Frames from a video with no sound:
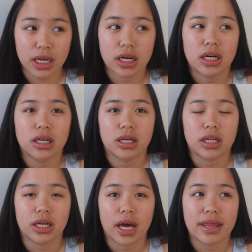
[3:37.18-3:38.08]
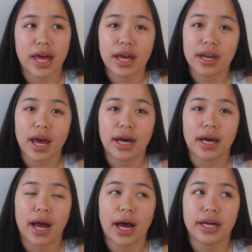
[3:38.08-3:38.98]
And then
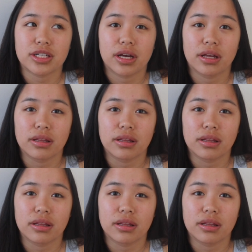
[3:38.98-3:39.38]
at